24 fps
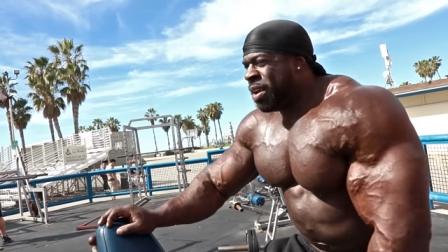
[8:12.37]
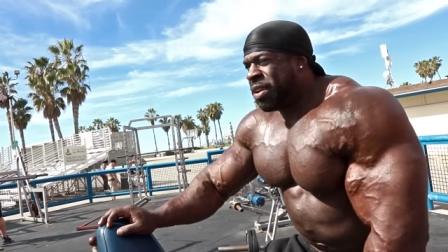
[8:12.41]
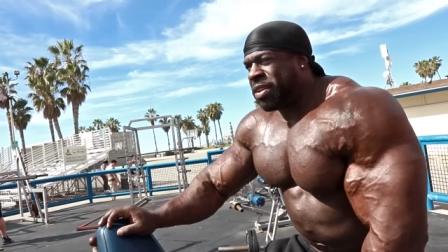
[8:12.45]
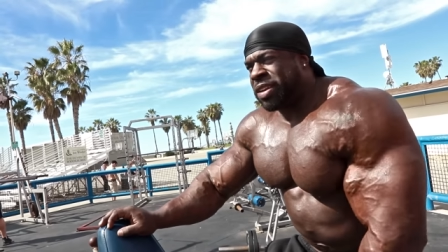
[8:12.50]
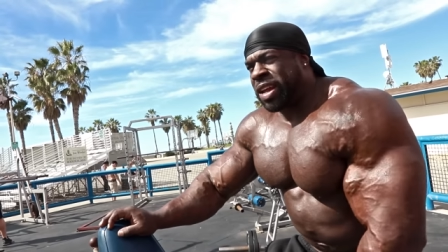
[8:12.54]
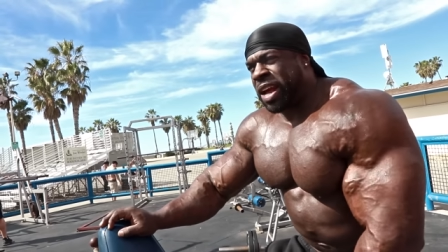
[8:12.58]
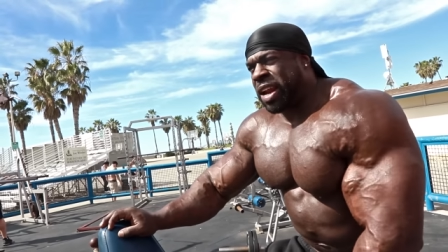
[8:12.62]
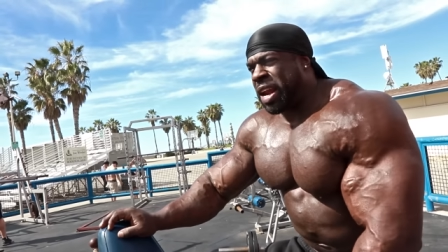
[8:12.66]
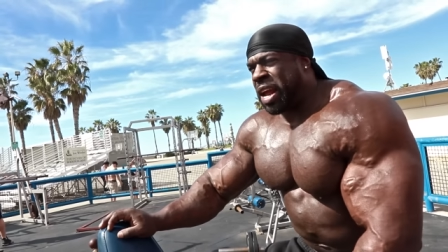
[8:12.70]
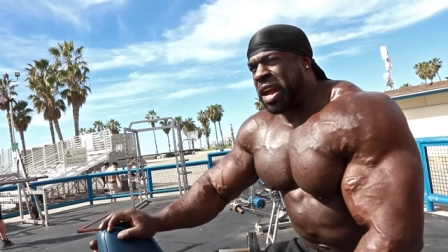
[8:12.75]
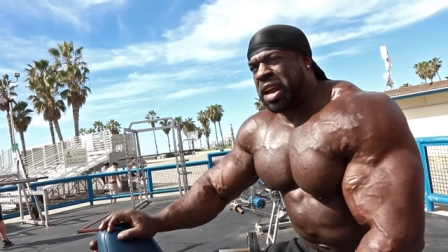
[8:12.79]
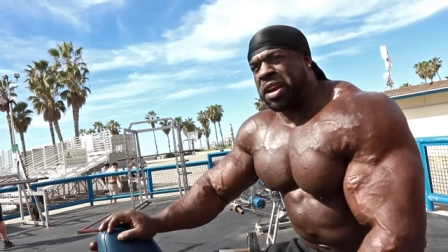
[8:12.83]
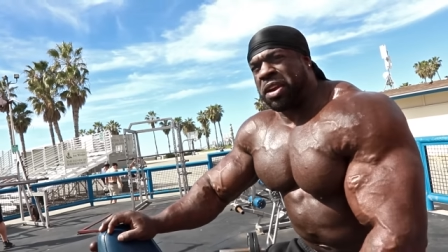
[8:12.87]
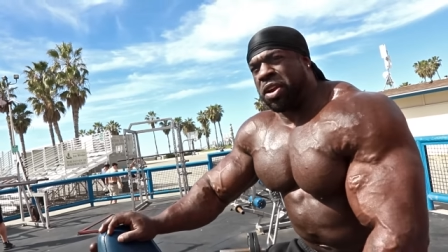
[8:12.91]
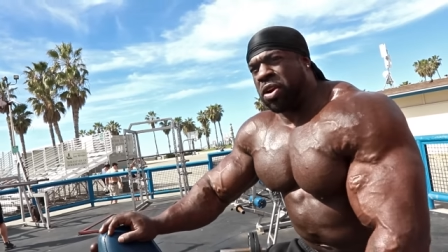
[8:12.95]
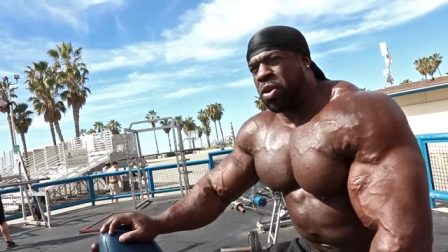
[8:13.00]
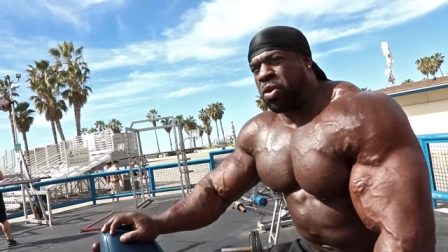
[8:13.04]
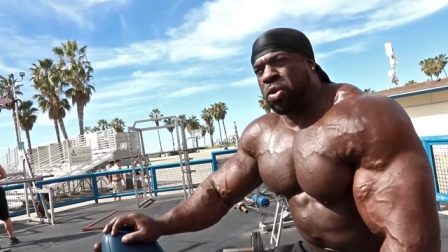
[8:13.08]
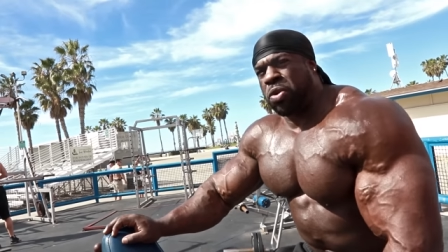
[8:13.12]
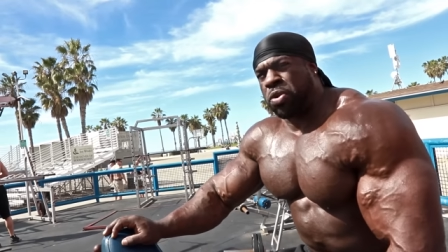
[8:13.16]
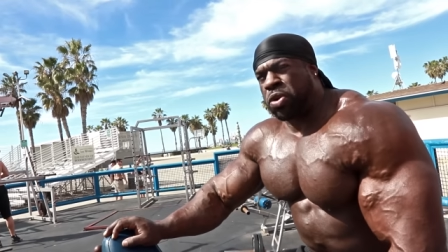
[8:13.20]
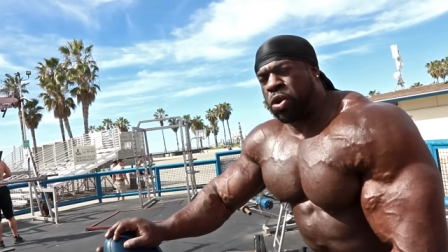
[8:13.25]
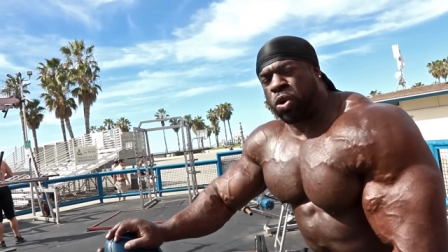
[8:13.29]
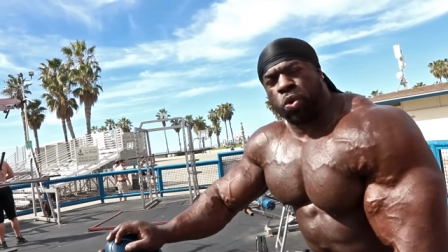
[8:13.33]
That ain't
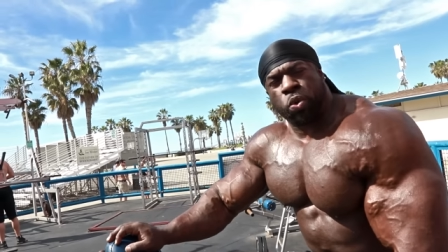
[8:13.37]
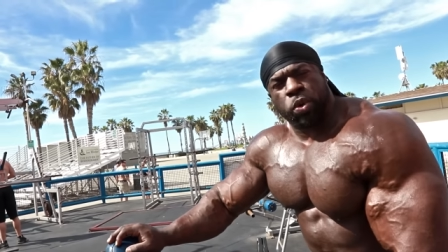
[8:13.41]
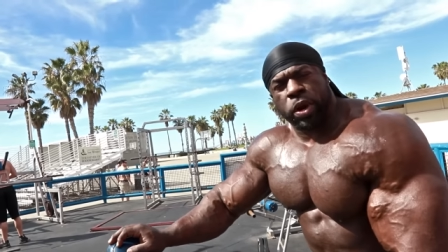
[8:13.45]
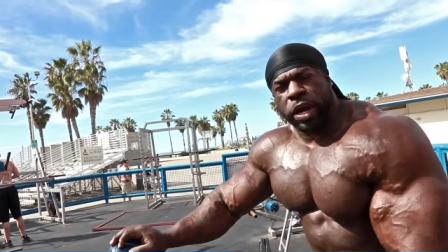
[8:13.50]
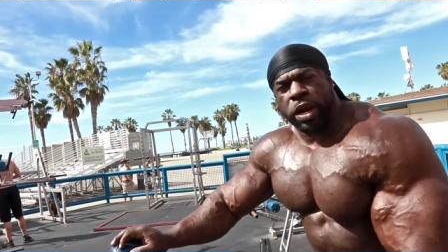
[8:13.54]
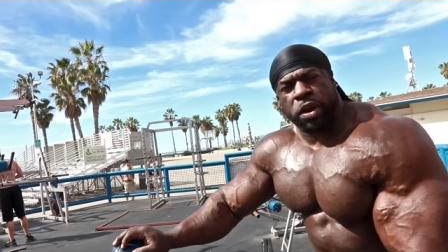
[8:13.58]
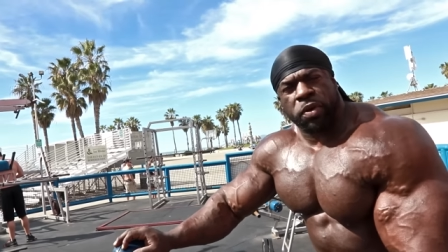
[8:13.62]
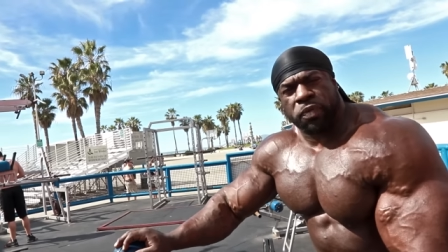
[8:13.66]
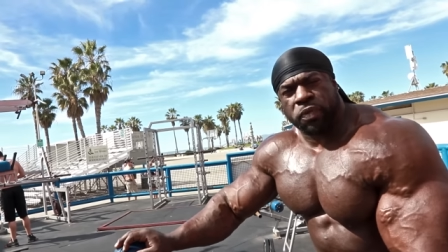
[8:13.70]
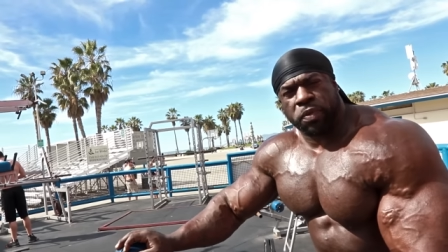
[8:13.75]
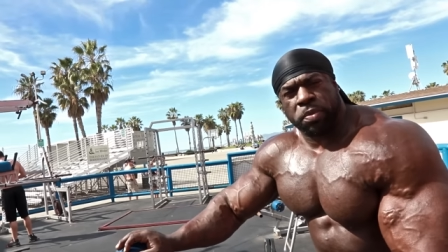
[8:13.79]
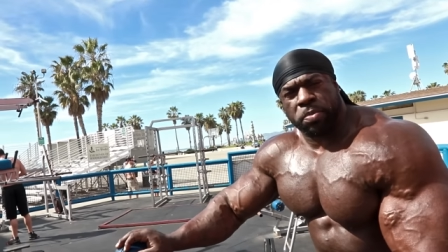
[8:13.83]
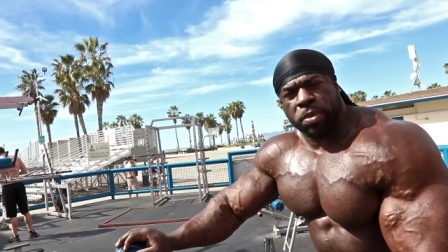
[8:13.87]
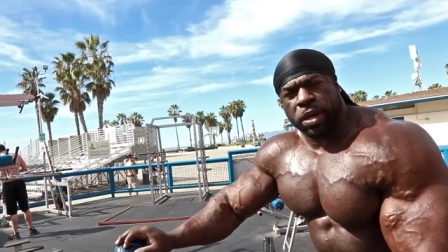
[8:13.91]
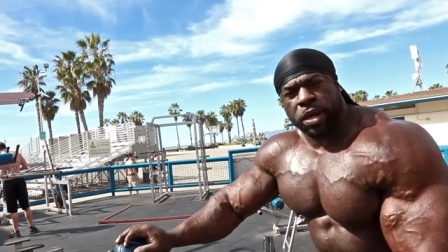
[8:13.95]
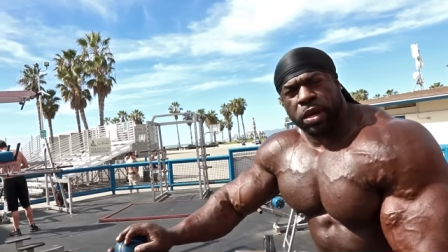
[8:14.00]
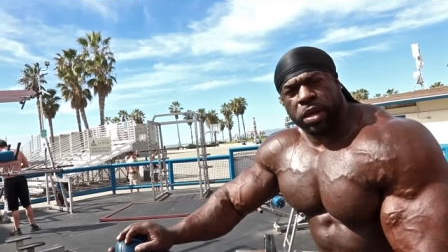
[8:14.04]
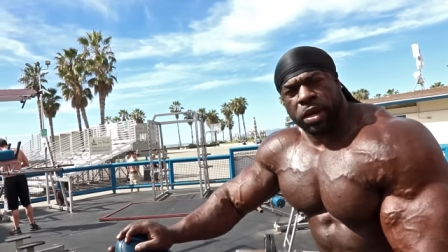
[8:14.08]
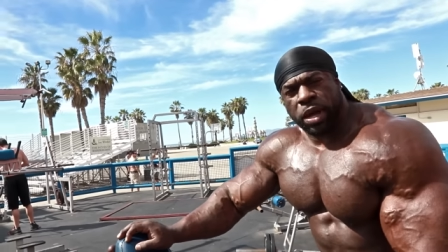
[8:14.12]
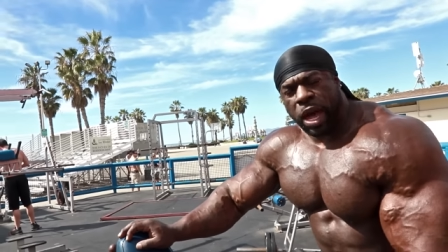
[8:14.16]
no career for me.